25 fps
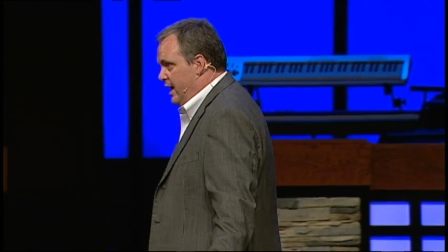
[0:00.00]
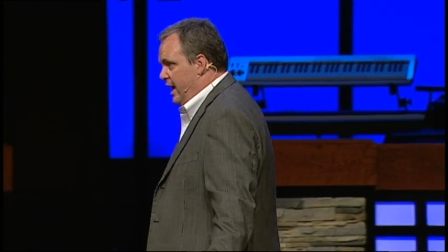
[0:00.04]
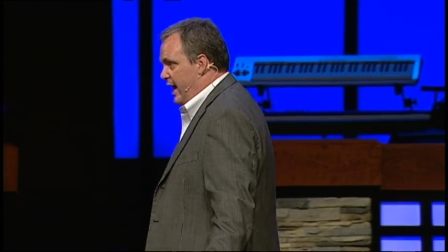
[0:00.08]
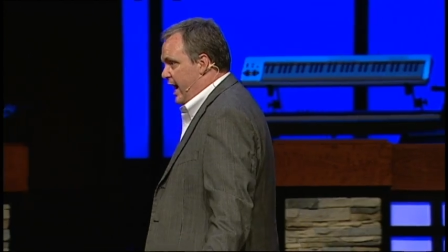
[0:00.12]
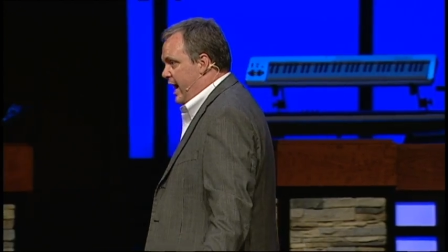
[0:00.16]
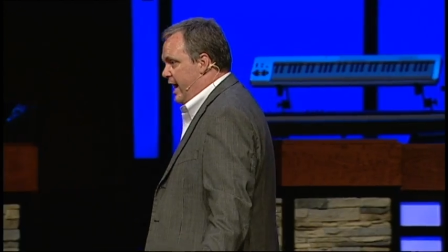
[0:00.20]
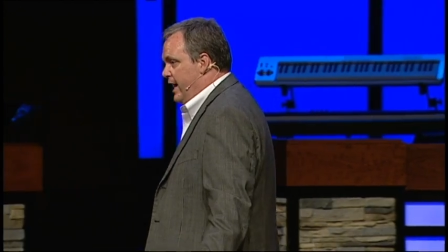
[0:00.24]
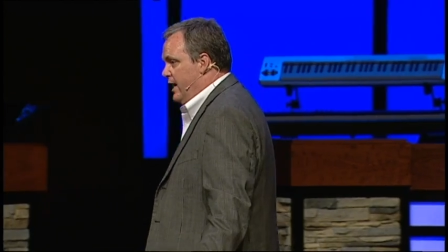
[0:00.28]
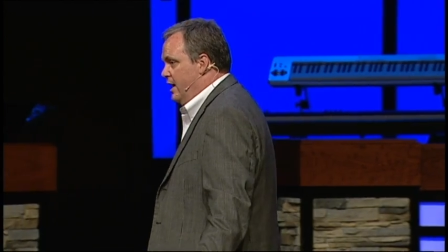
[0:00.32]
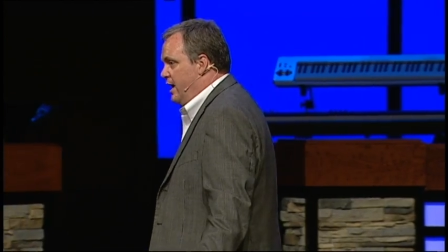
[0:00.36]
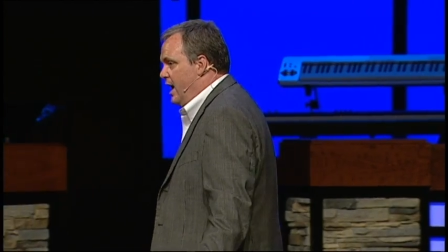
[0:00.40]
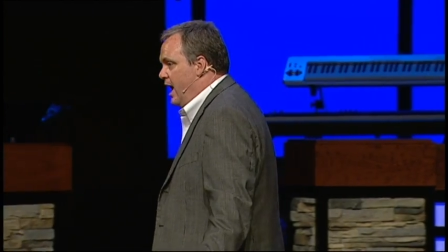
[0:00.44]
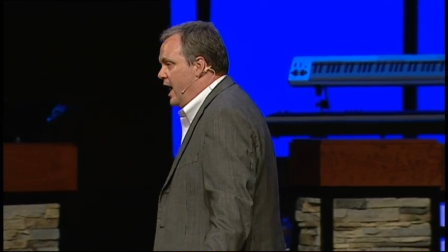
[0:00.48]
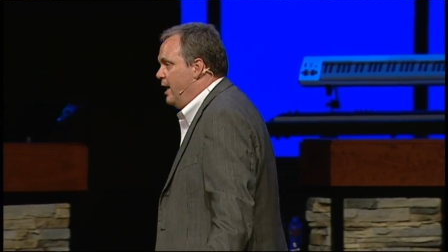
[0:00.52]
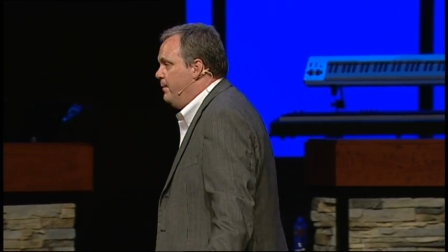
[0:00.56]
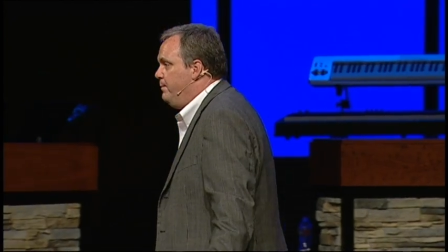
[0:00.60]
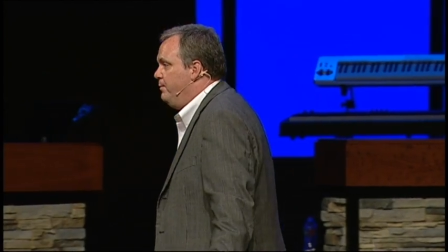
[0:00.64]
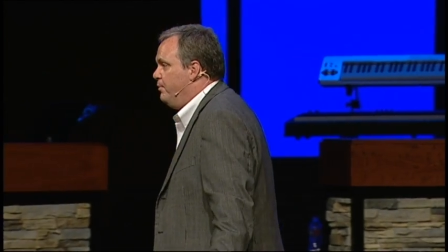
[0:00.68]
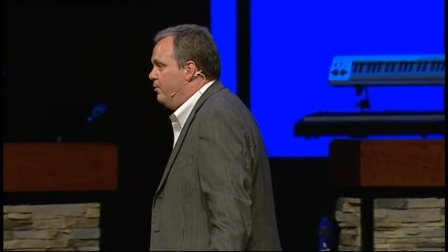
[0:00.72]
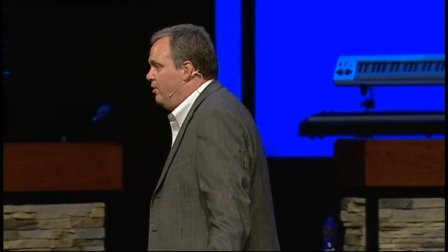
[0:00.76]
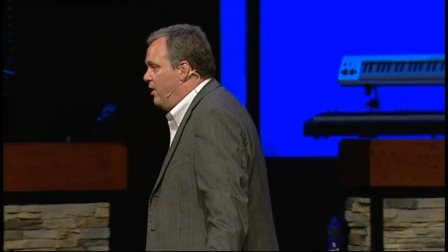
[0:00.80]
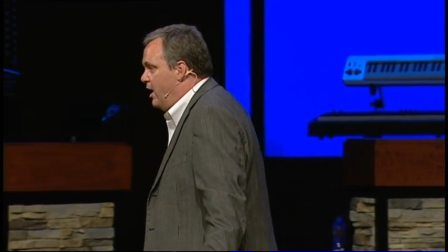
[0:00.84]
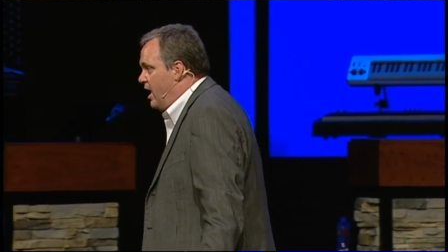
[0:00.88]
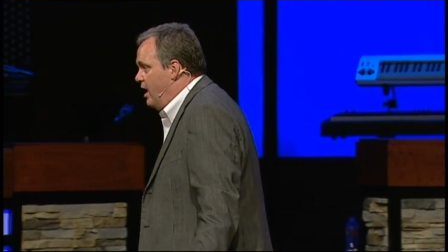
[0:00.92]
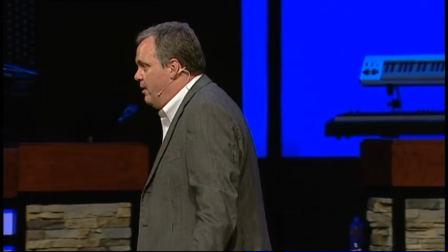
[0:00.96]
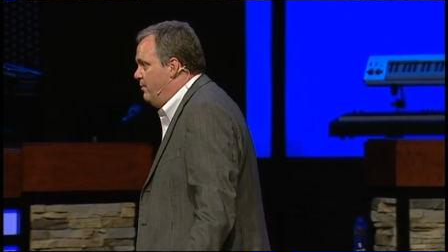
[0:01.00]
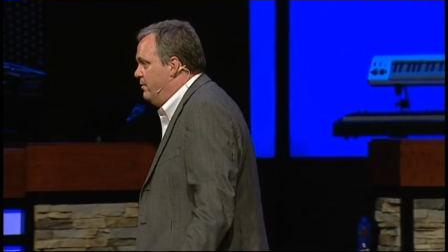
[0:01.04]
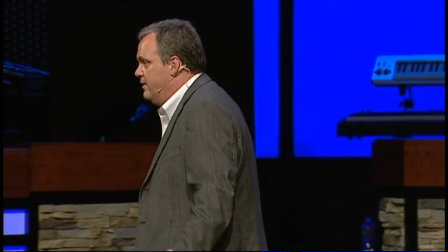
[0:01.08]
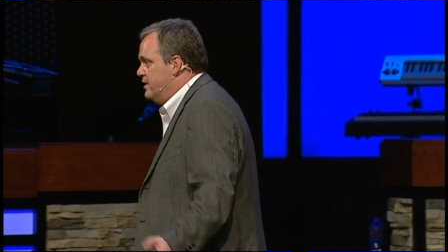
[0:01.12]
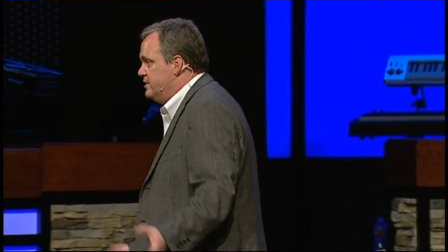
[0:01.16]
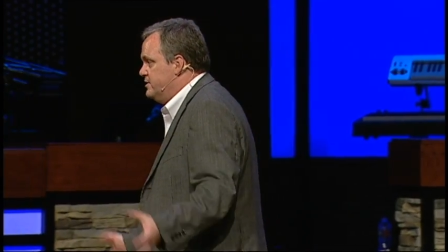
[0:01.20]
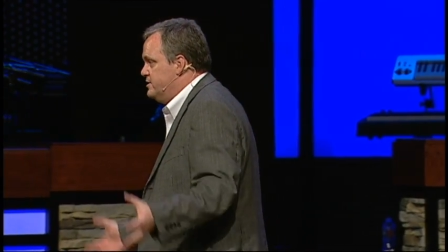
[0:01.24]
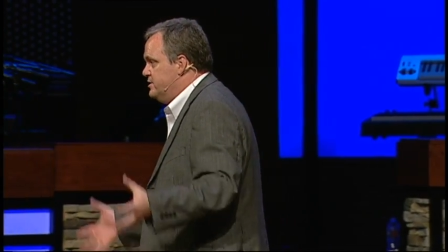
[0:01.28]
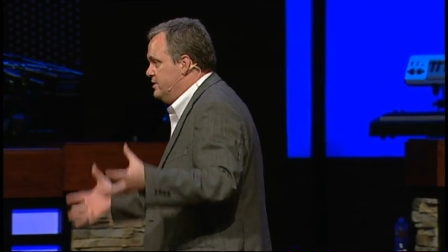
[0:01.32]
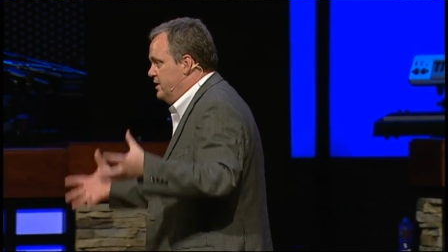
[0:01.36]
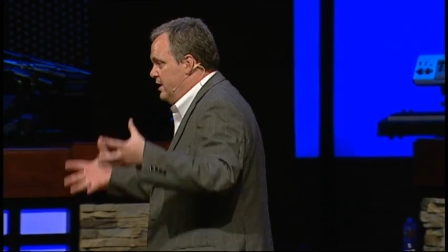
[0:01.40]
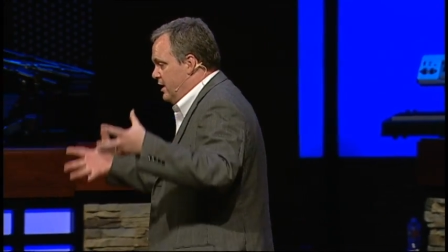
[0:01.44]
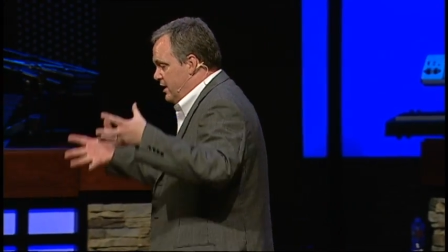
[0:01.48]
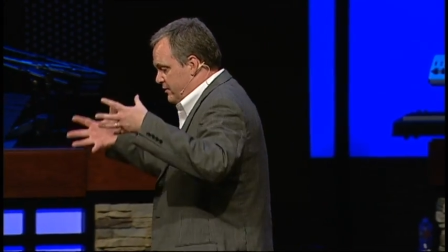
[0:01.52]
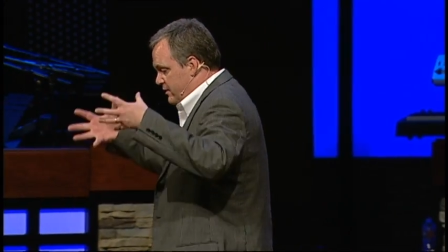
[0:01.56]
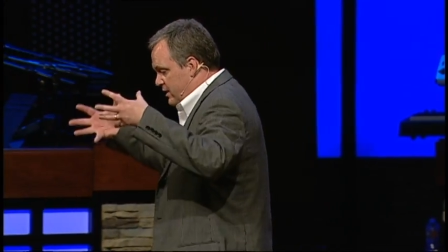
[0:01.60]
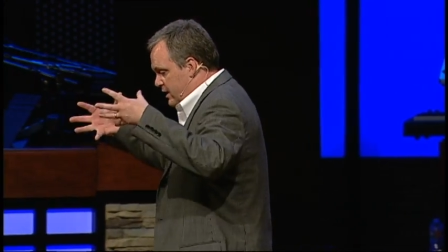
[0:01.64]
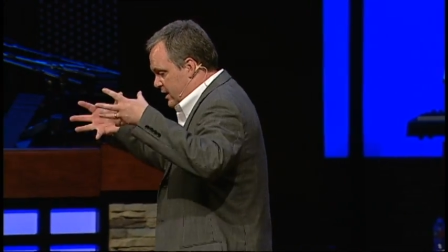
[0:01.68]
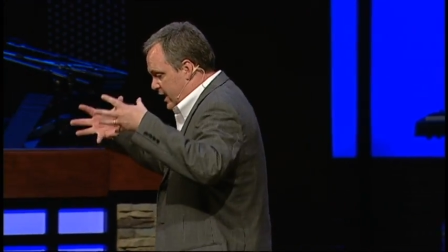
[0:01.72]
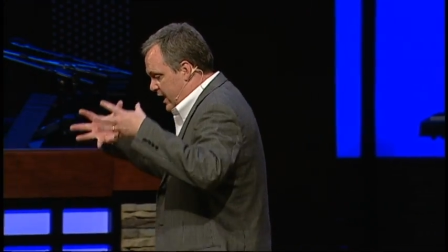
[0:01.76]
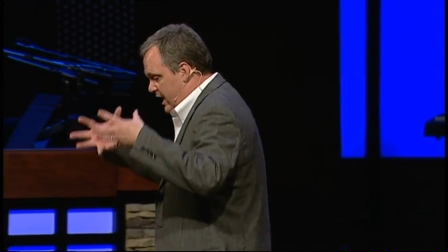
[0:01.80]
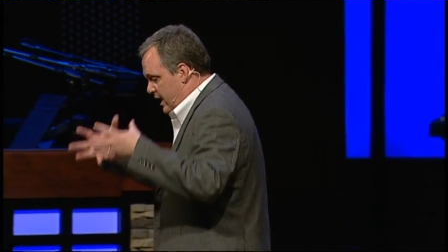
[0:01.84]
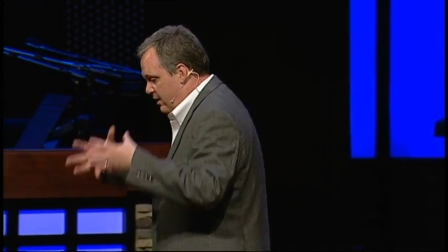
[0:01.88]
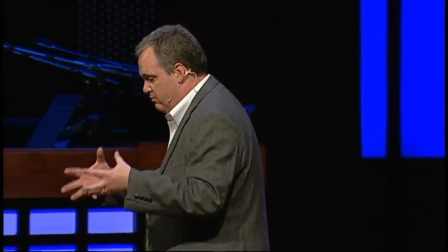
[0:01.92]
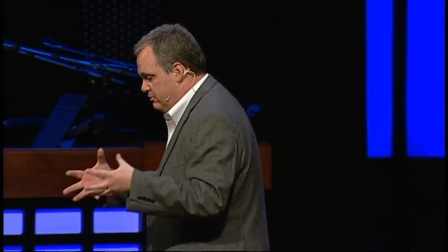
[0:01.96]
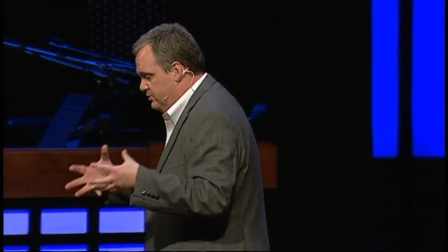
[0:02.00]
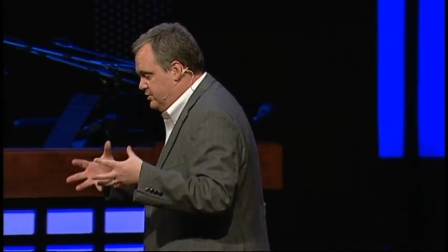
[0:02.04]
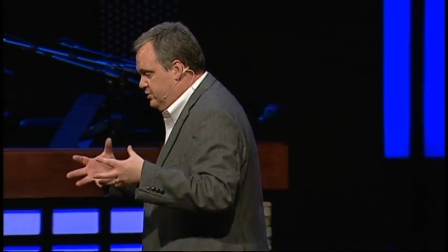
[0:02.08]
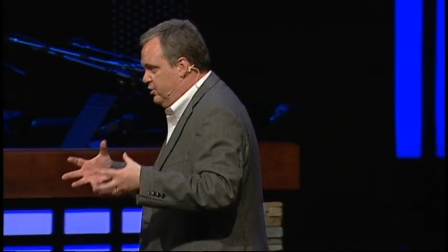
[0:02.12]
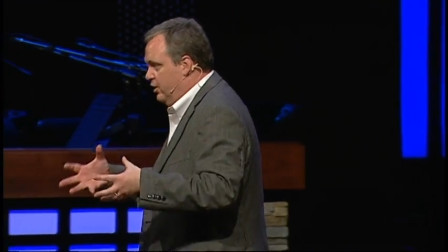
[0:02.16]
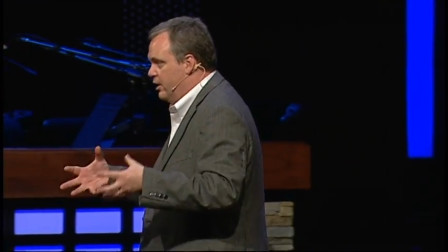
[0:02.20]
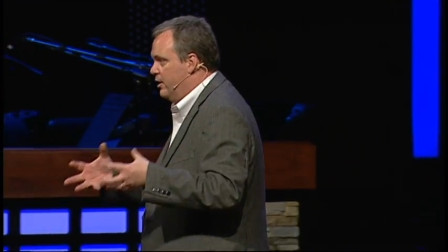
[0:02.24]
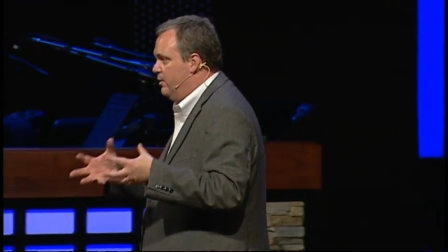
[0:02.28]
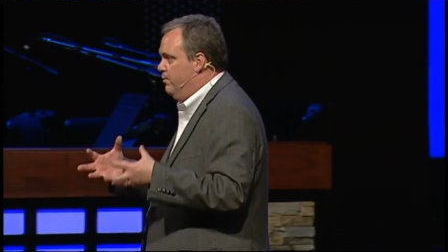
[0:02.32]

And God promised that He was going